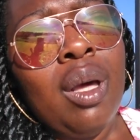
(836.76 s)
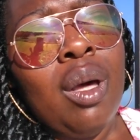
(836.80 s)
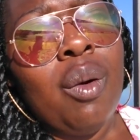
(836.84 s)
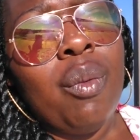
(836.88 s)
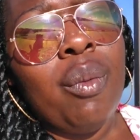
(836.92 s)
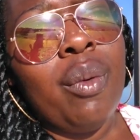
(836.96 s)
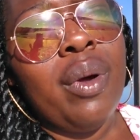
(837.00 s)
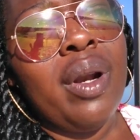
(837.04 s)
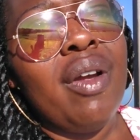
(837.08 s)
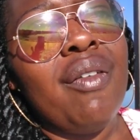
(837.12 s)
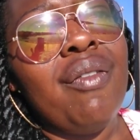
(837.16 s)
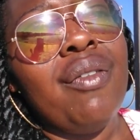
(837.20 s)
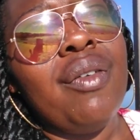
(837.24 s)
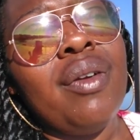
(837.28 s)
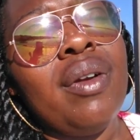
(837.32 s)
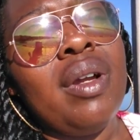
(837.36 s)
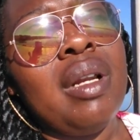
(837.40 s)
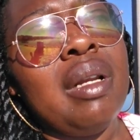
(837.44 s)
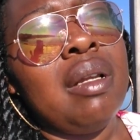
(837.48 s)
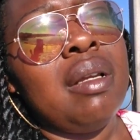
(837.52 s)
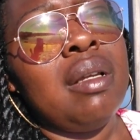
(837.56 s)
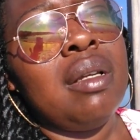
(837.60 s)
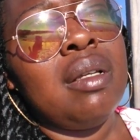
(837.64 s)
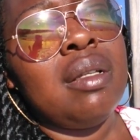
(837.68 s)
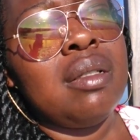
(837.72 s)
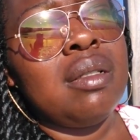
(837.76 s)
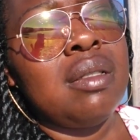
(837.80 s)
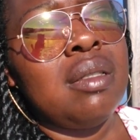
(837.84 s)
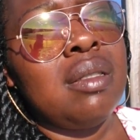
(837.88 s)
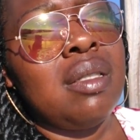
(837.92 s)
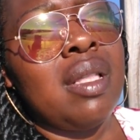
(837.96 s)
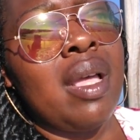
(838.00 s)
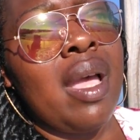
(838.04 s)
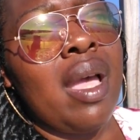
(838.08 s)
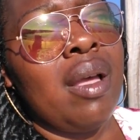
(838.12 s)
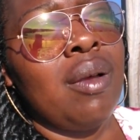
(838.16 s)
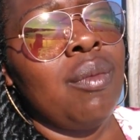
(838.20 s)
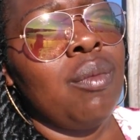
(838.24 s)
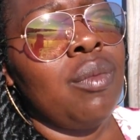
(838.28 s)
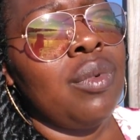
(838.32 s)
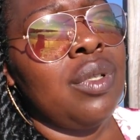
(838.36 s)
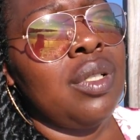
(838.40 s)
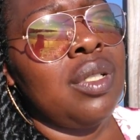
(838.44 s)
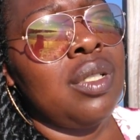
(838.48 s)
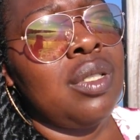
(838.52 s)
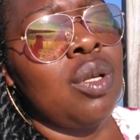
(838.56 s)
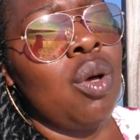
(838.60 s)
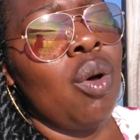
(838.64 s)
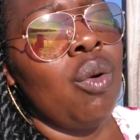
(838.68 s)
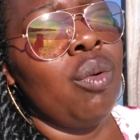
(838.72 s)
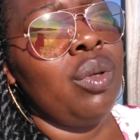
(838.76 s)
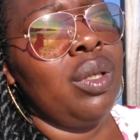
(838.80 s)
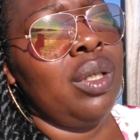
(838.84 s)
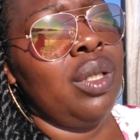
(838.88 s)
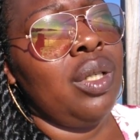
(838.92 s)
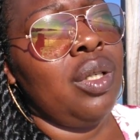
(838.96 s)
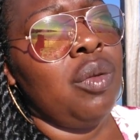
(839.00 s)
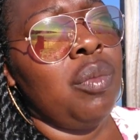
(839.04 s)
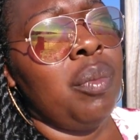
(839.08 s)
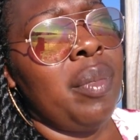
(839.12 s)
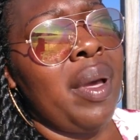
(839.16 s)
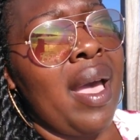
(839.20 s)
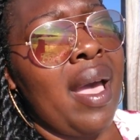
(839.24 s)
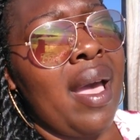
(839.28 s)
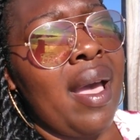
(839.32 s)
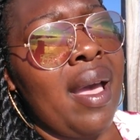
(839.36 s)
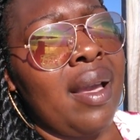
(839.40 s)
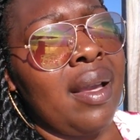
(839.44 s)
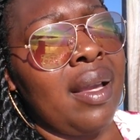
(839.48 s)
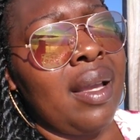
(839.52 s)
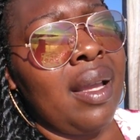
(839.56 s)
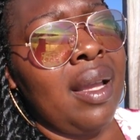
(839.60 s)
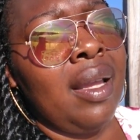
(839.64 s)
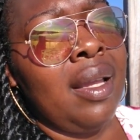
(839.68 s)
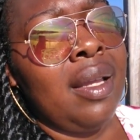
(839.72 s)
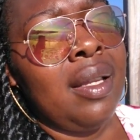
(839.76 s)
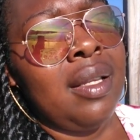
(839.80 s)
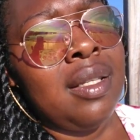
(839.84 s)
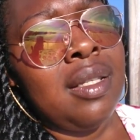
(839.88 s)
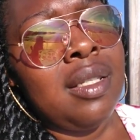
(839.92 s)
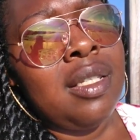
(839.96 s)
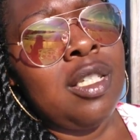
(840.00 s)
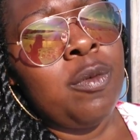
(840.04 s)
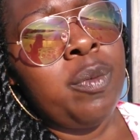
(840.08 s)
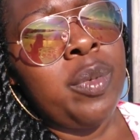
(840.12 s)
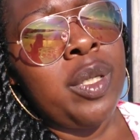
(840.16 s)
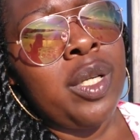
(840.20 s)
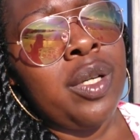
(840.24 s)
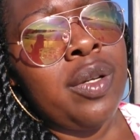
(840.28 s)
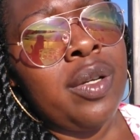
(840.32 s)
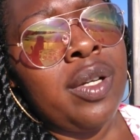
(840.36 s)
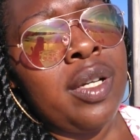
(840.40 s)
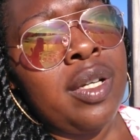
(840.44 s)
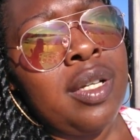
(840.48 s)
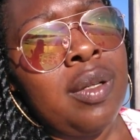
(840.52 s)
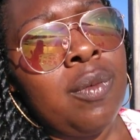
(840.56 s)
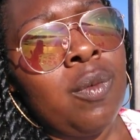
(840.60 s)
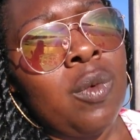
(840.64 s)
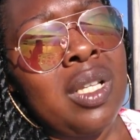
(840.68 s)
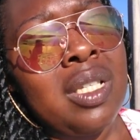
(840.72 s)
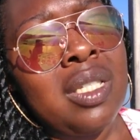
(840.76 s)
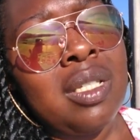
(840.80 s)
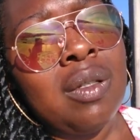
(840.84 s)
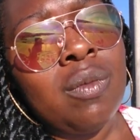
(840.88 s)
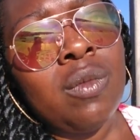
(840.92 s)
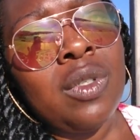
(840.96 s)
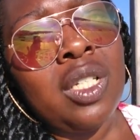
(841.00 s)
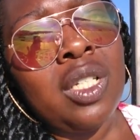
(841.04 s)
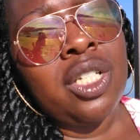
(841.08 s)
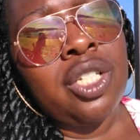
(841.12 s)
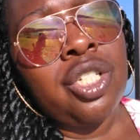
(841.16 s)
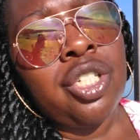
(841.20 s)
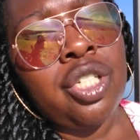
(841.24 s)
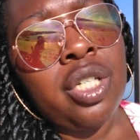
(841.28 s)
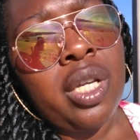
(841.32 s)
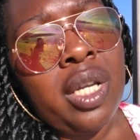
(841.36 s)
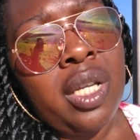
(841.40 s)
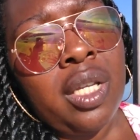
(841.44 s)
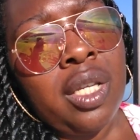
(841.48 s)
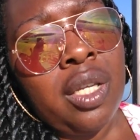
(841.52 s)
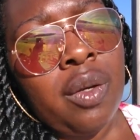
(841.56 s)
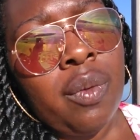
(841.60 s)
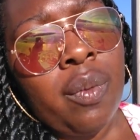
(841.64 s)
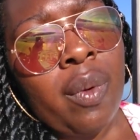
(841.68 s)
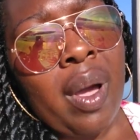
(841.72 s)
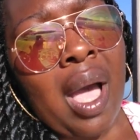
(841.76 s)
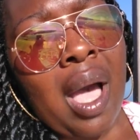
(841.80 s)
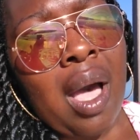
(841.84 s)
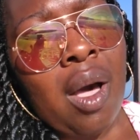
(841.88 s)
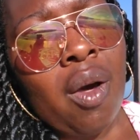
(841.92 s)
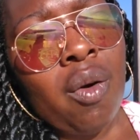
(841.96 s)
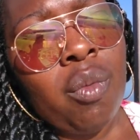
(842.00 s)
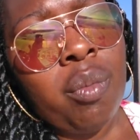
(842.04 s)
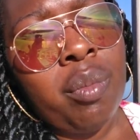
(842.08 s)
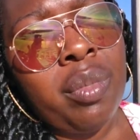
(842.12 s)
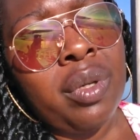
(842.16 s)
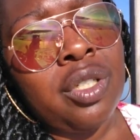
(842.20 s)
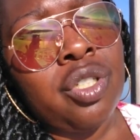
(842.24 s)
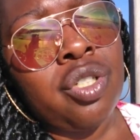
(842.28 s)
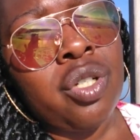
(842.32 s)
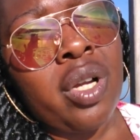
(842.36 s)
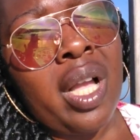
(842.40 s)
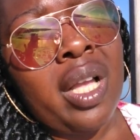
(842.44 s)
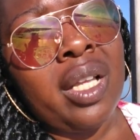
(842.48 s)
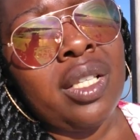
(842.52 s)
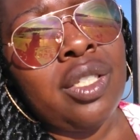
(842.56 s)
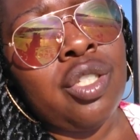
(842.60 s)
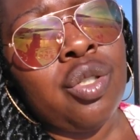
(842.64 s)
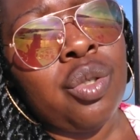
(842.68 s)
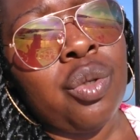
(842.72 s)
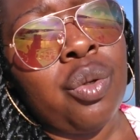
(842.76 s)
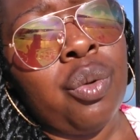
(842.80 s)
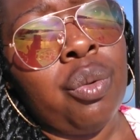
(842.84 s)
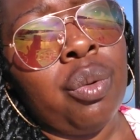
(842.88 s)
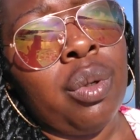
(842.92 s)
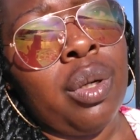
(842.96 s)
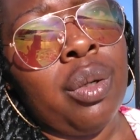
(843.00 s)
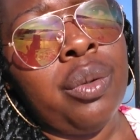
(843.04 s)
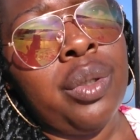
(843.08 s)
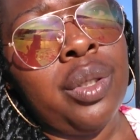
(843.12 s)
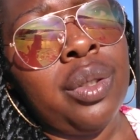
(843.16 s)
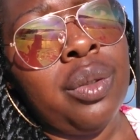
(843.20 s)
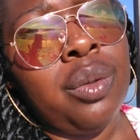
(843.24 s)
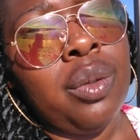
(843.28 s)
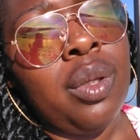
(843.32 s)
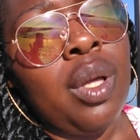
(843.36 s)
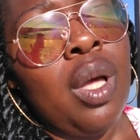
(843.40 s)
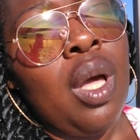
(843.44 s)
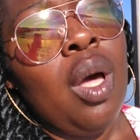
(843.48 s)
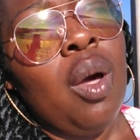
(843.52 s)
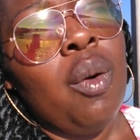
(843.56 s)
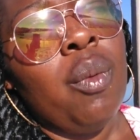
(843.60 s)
whatever it is that was holding you back, and spirit wasn't shutting you out but trying to grow you?